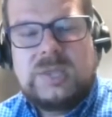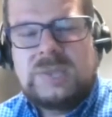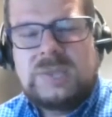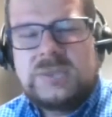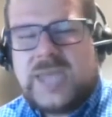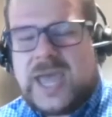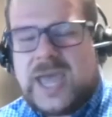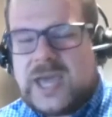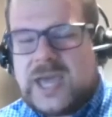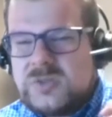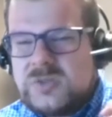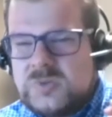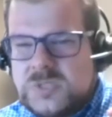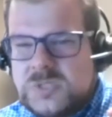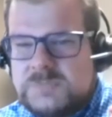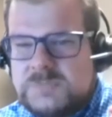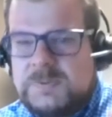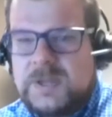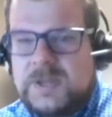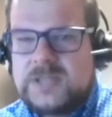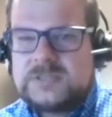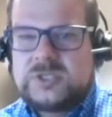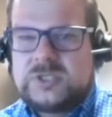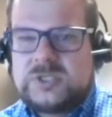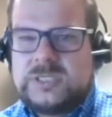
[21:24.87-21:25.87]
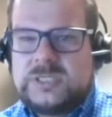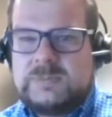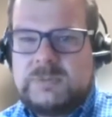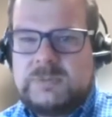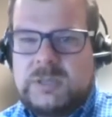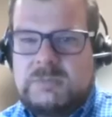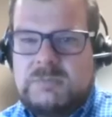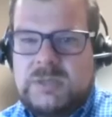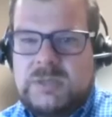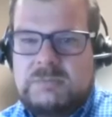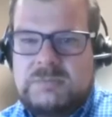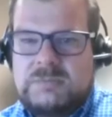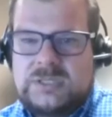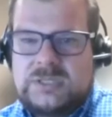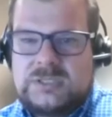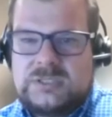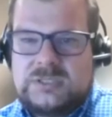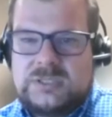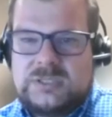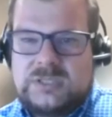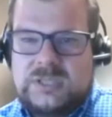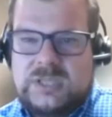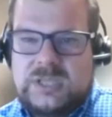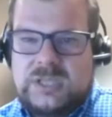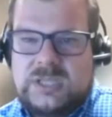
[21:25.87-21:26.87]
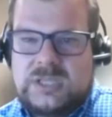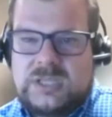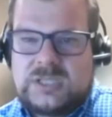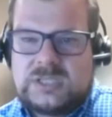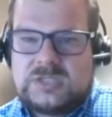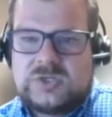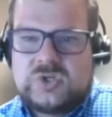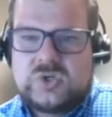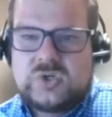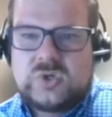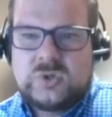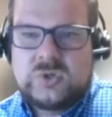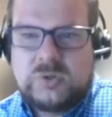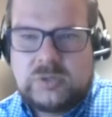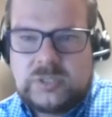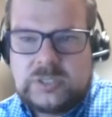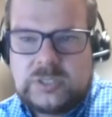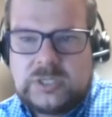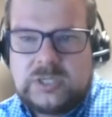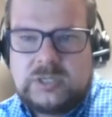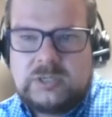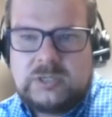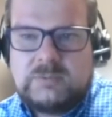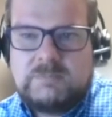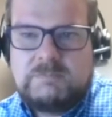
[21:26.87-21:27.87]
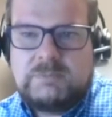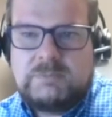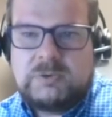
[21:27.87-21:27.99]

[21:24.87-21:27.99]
The actual sponsorship commitment is shorter,